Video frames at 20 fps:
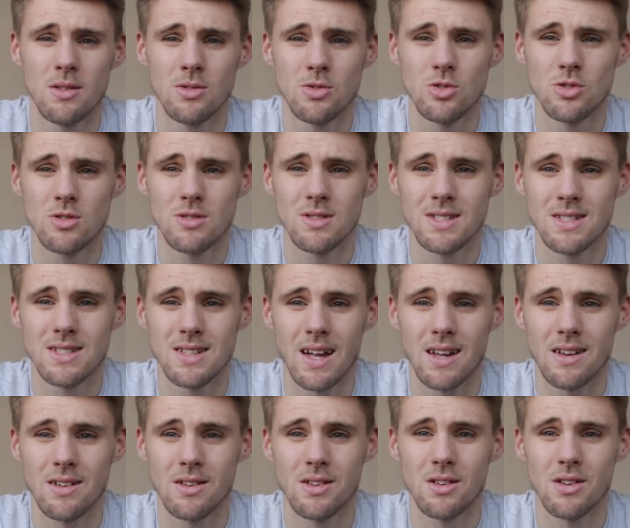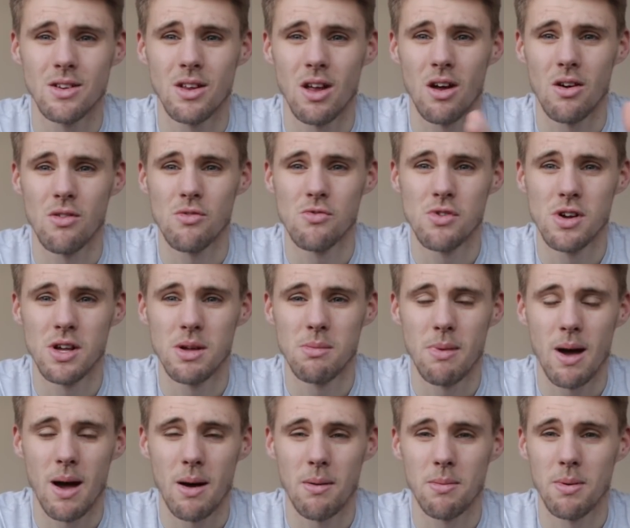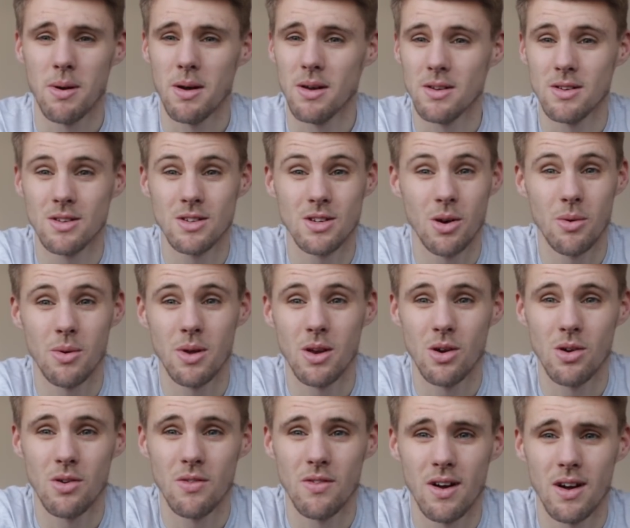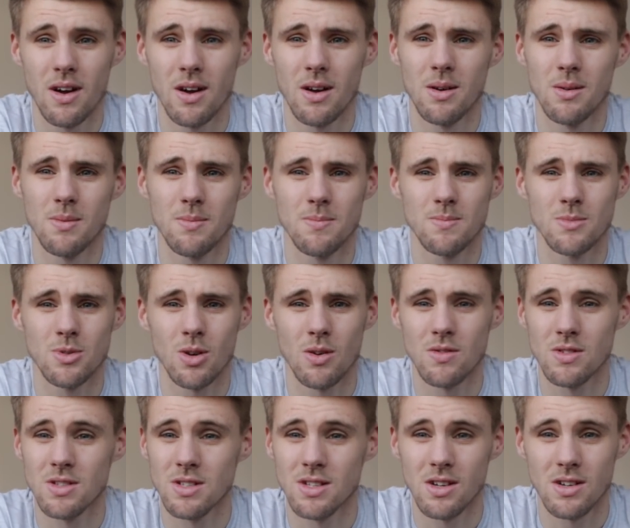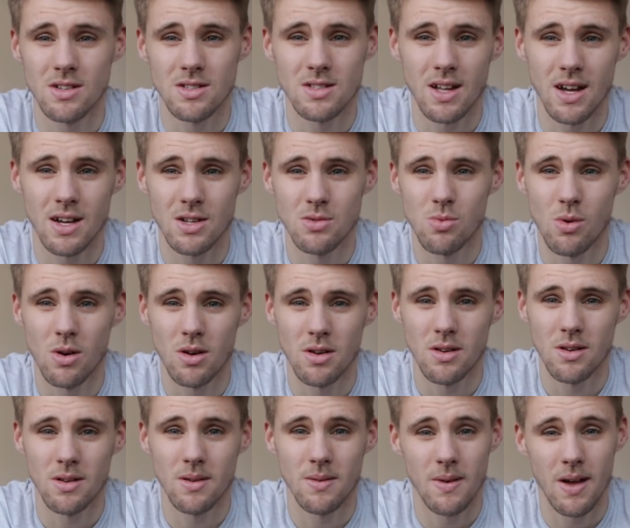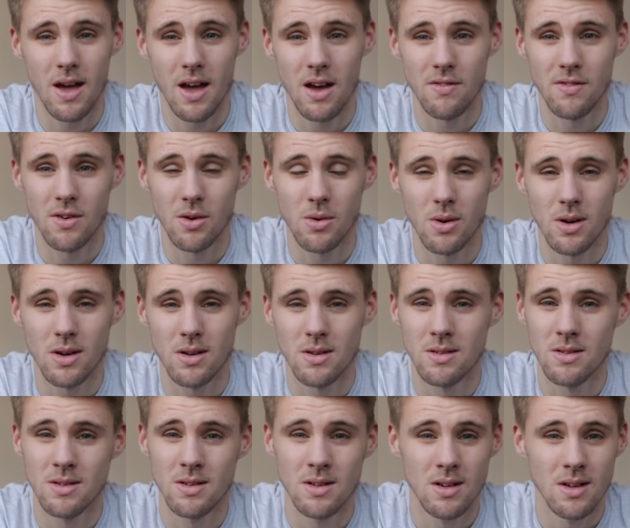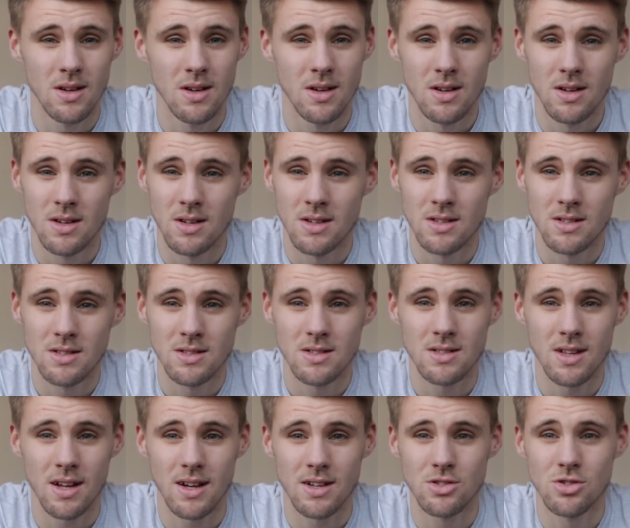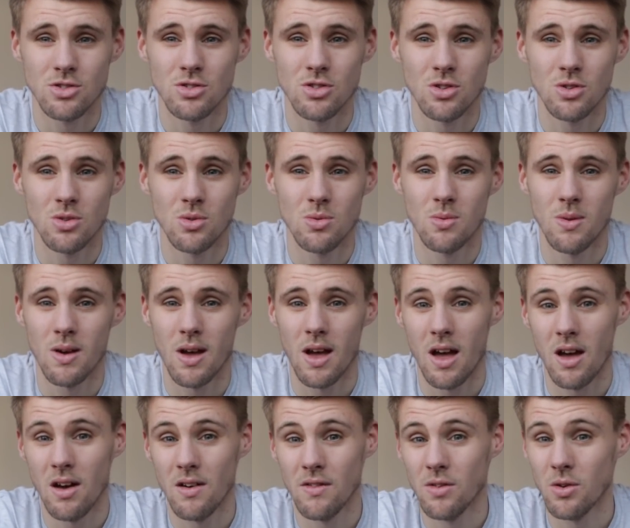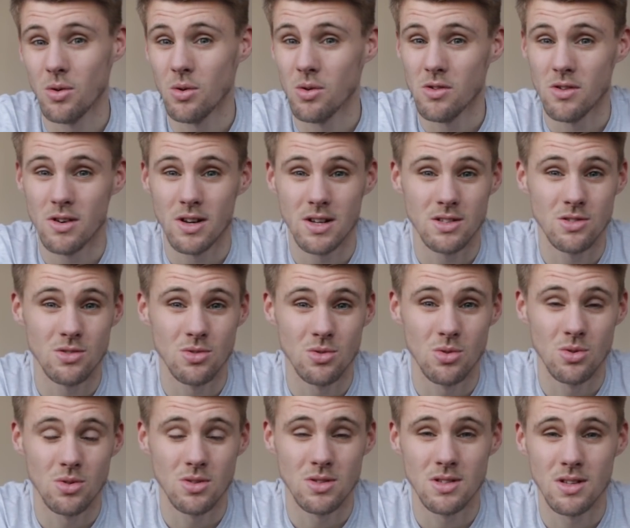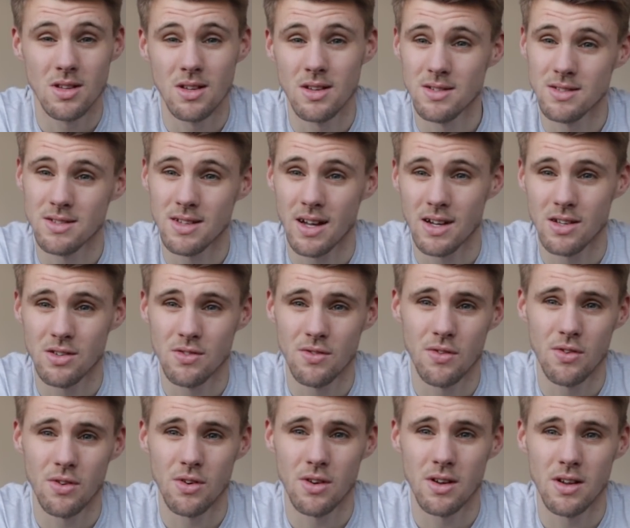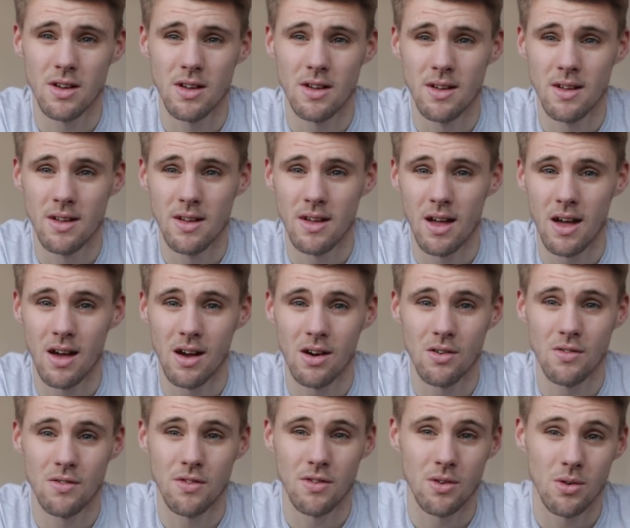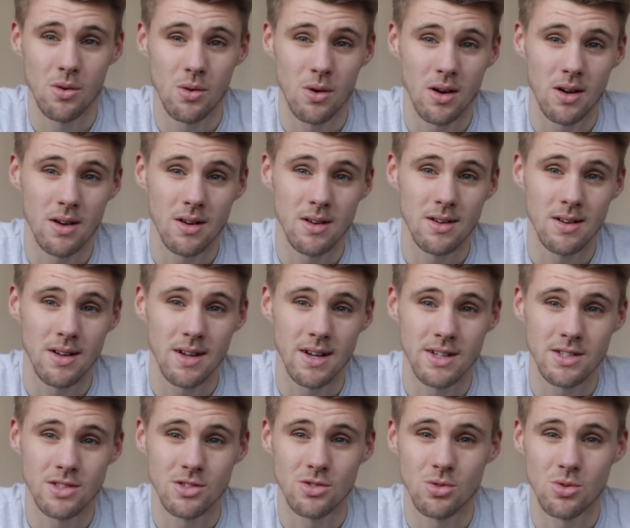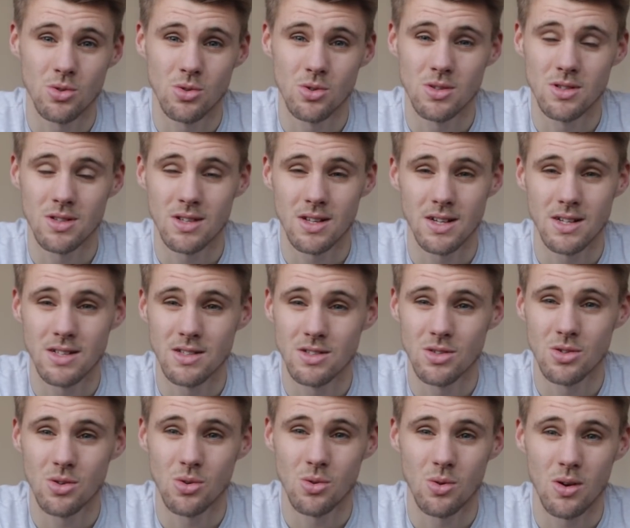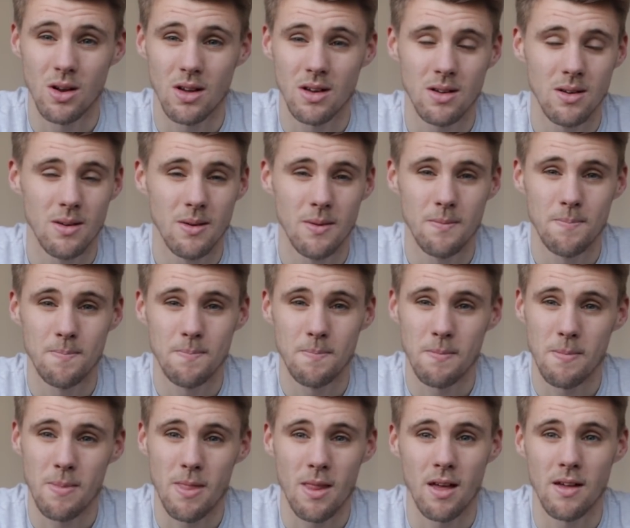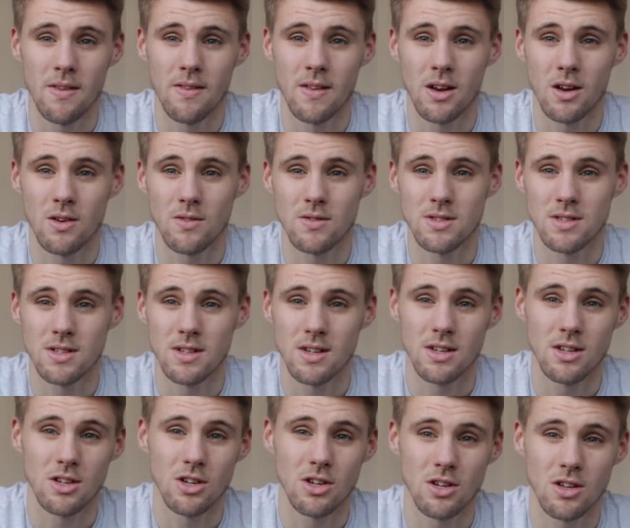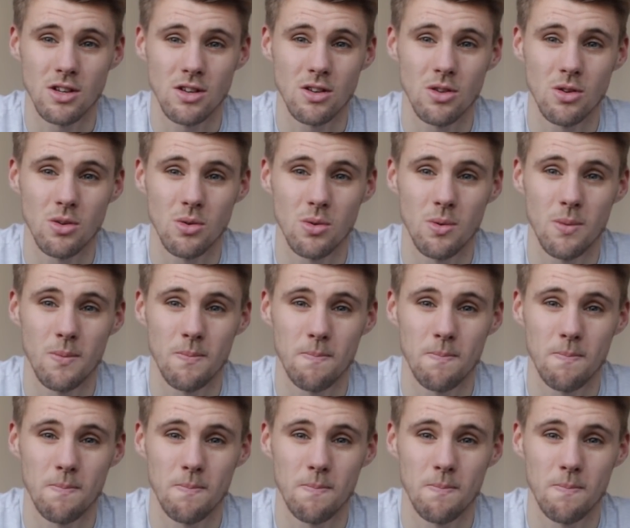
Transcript: Just standard remap going over. So obviously you got stage 1 air filter, stage 2 air filter and exhaust, stage 3 air filter, exhaust, intercooler, and then obviously you can do,